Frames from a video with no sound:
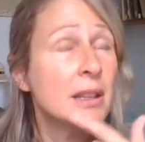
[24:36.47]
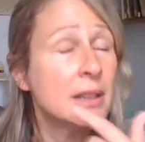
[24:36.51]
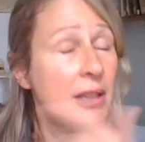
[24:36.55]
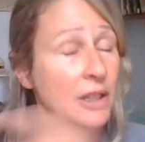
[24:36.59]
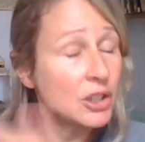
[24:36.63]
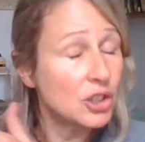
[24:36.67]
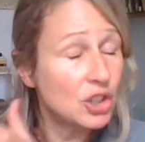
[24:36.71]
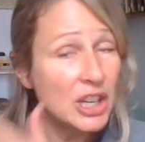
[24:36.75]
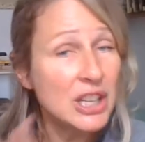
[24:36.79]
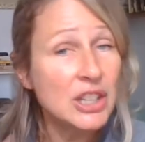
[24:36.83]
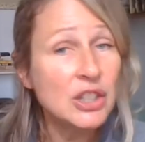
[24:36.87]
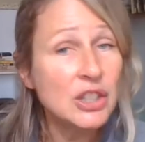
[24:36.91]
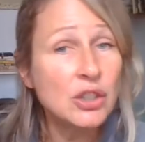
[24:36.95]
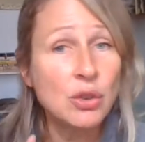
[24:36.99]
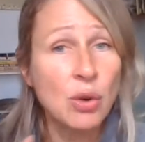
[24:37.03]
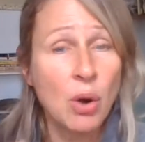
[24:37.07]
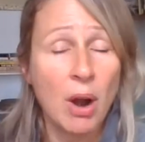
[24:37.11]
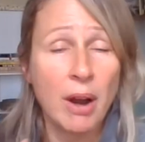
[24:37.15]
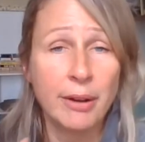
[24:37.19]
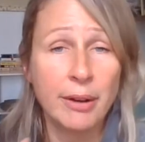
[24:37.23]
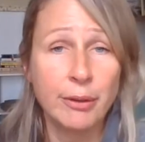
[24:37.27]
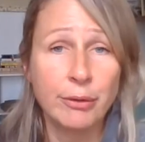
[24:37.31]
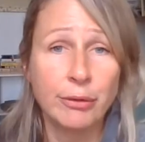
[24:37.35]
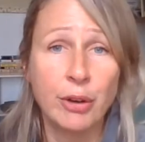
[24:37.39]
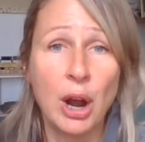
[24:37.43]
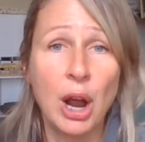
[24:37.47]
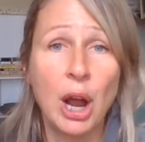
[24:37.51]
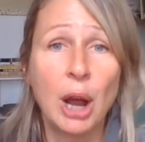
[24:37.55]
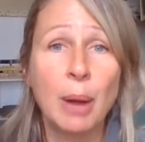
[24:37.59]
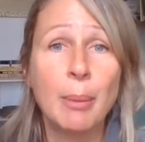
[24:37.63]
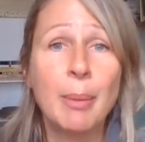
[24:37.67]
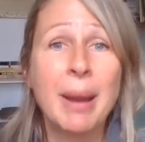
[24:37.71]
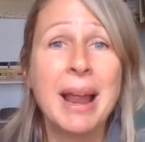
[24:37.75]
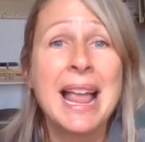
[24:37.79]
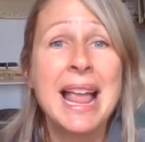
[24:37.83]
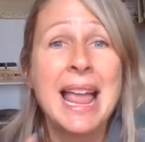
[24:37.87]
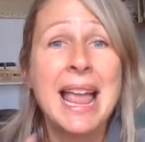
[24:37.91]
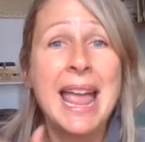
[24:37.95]
that she's drawing
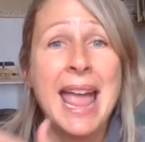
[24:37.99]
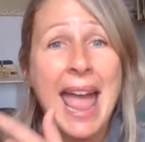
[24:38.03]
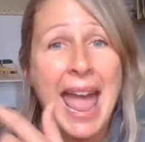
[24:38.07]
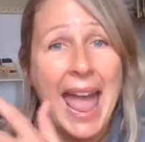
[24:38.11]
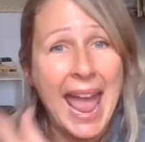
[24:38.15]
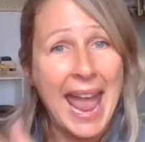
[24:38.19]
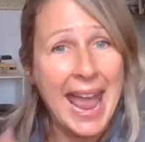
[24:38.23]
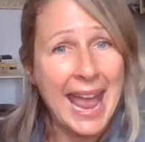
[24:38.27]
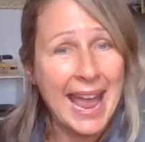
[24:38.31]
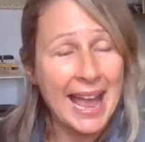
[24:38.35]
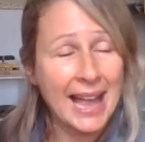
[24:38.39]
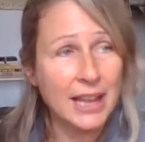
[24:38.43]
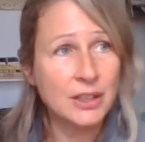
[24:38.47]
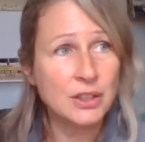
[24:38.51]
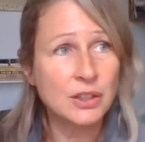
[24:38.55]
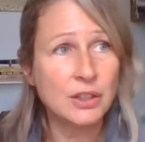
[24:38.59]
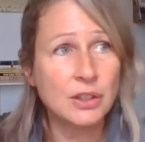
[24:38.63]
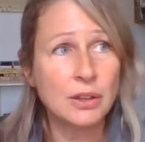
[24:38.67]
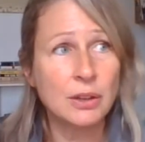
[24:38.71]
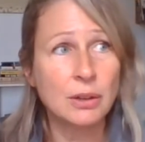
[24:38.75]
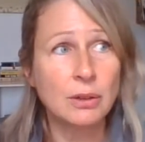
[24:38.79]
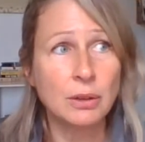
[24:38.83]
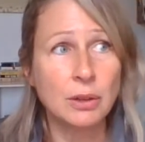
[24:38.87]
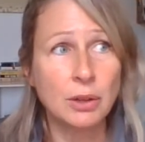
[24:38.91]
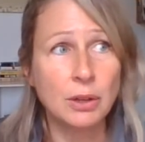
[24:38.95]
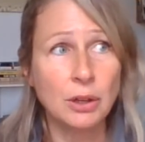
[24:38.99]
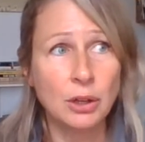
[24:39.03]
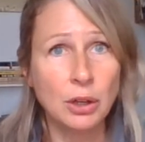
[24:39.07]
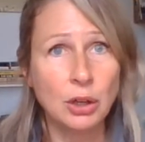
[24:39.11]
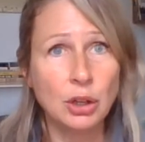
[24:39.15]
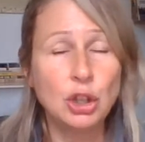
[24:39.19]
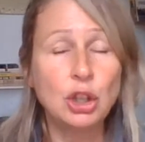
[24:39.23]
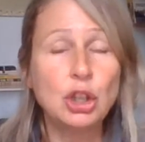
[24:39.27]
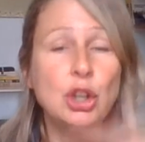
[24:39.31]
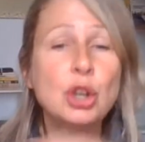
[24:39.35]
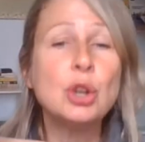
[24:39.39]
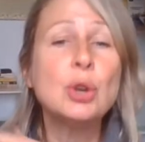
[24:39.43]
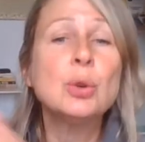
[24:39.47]
from, and
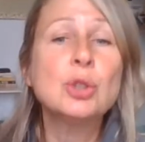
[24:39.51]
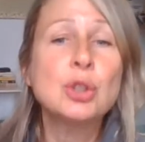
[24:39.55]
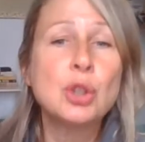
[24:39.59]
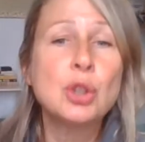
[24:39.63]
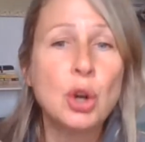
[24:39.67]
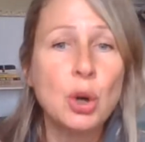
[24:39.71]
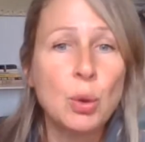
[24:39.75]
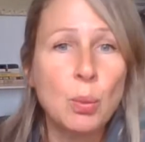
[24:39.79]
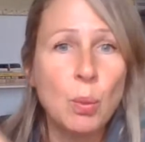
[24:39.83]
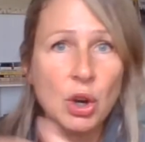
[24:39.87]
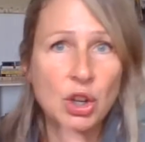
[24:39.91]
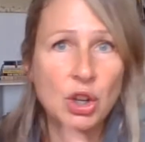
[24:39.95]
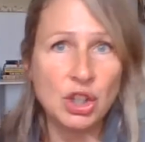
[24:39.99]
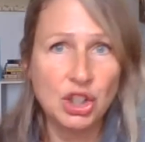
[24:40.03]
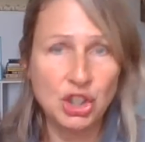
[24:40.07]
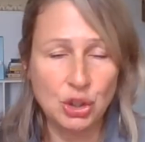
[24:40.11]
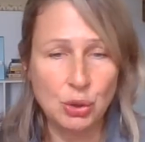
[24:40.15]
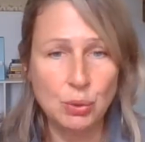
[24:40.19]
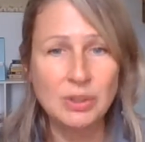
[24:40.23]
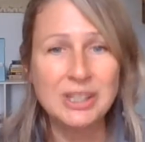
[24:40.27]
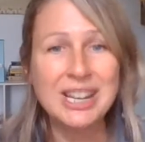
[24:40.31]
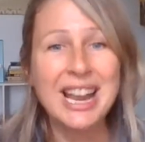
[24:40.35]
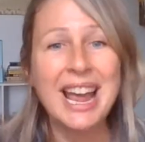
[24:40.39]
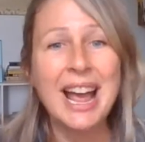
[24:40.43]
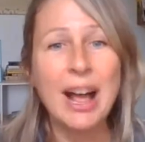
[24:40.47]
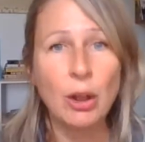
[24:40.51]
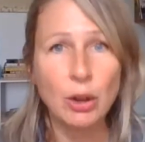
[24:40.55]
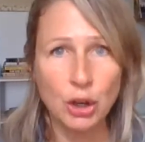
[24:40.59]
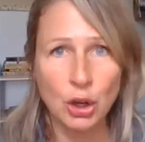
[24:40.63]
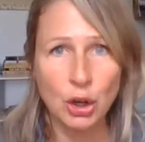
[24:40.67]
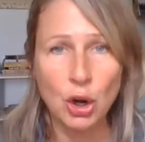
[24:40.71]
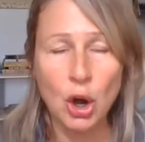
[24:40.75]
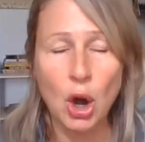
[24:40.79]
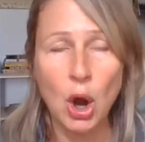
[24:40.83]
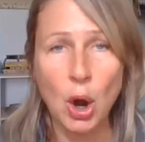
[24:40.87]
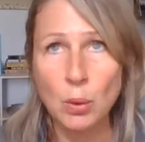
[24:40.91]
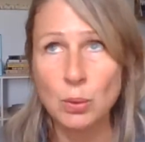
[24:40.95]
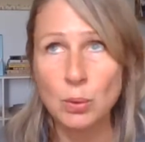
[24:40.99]
use her words to tell
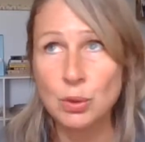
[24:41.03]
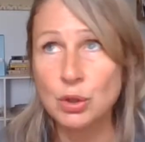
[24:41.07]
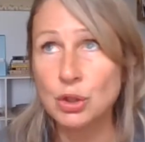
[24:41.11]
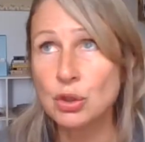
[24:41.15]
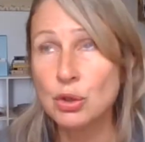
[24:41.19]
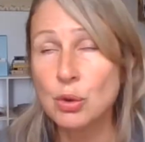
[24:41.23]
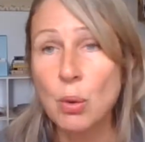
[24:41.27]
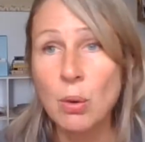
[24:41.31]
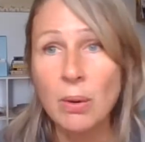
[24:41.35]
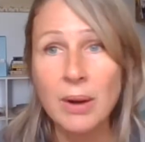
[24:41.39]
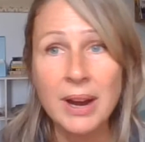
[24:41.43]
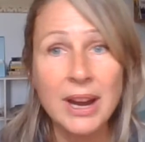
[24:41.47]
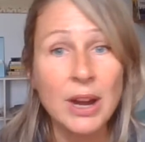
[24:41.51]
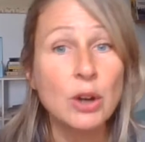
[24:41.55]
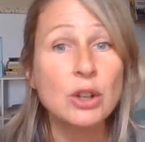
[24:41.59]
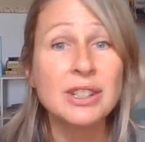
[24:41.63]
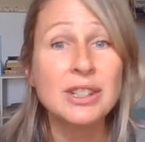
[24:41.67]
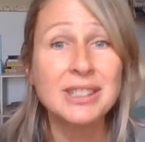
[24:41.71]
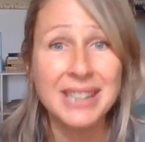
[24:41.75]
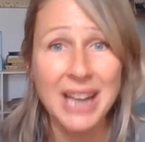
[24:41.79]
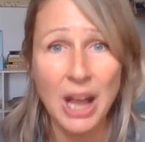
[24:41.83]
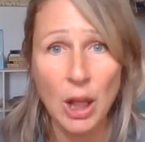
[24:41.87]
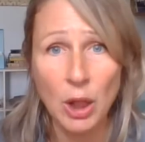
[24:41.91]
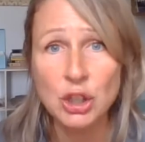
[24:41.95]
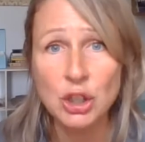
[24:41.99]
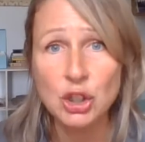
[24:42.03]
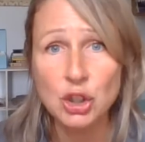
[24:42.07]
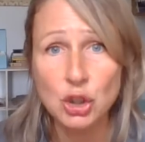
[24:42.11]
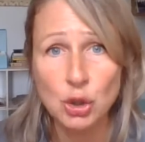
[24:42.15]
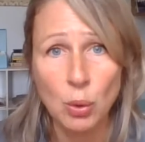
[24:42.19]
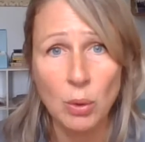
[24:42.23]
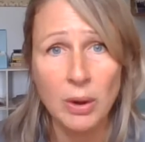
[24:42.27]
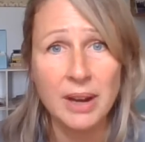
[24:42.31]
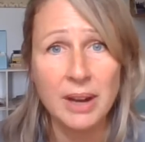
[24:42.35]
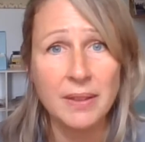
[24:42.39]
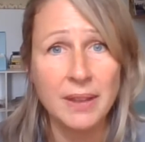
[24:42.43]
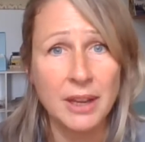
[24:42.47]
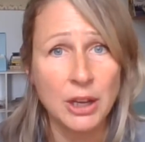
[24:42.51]
your own story or to tell a
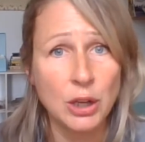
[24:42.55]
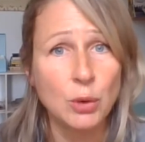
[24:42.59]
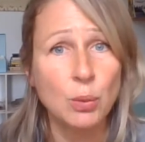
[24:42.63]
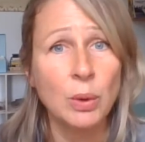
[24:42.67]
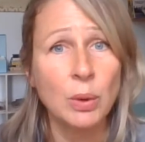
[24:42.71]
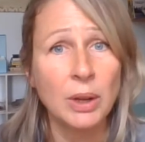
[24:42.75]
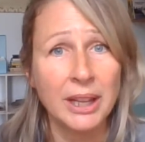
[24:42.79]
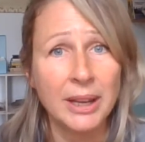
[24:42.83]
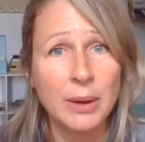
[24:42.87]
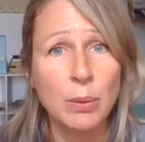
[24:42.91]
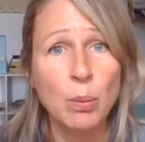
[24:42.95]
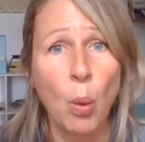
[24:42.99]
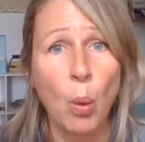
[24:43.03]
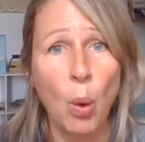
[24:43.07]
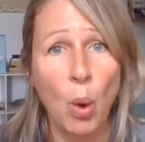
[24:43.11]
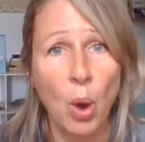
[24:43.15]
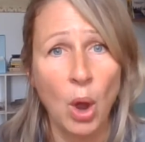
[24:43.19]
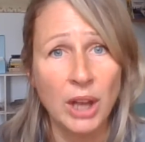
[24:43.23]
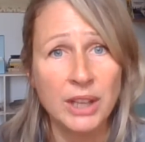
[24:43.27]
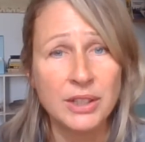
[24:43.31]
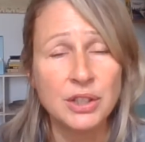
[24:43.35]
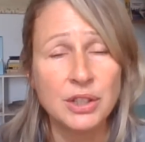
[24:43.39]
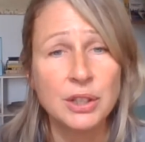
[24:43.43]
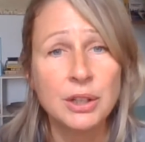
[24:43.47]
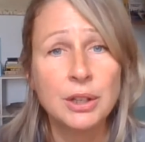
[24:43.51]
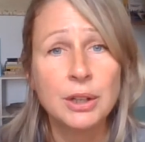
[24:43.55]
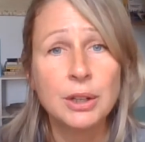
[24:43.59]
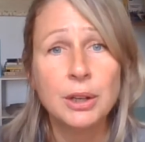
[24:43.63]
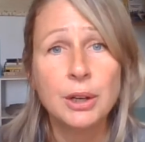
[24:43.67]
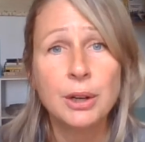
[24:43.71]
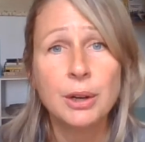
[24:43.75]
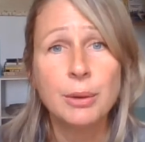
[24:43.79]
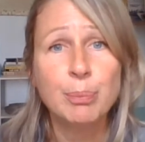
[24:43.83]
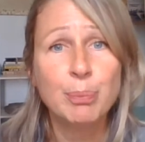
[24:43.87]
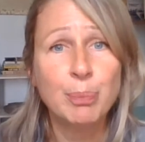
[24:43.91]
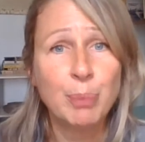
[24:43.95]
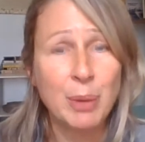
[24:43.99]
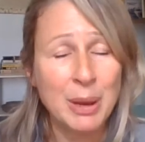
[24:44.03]
story that you really want
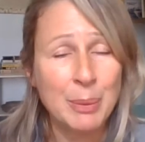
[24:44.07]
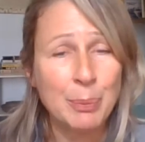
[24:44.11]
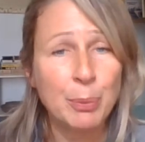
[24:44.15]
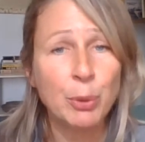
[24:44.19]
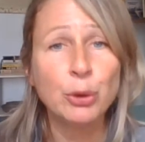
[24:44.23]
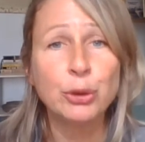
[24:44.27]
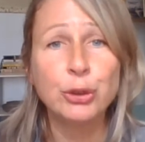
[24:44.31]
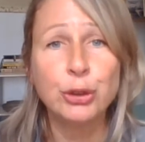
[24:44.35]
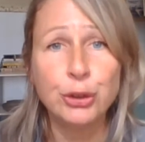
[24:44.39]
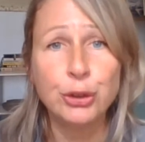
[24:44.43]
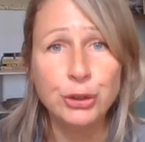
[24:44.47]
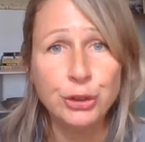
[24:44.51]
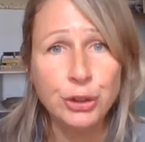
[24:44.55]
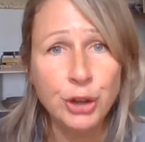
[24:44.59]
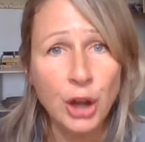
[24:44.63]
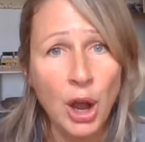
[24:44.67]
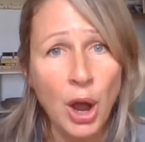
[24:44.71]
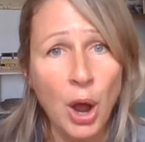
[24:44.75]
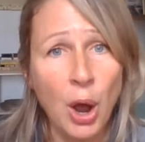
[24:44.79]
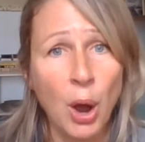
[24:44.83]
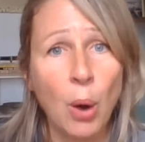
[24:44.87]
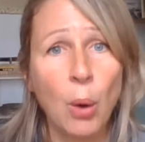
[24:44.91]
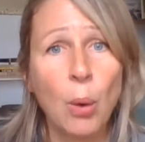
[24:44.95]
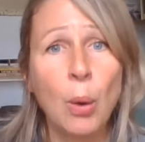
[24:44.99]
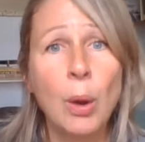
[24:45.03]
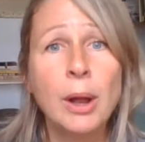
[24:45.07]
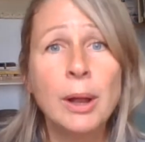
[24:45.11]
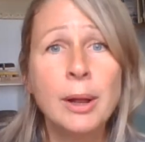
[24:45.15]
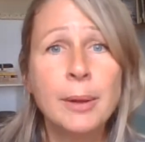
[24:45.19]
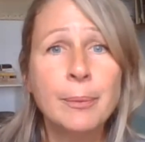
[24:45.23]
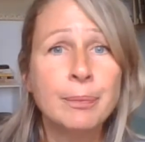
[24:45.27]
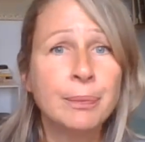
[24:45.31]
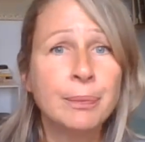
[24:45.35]
people to know.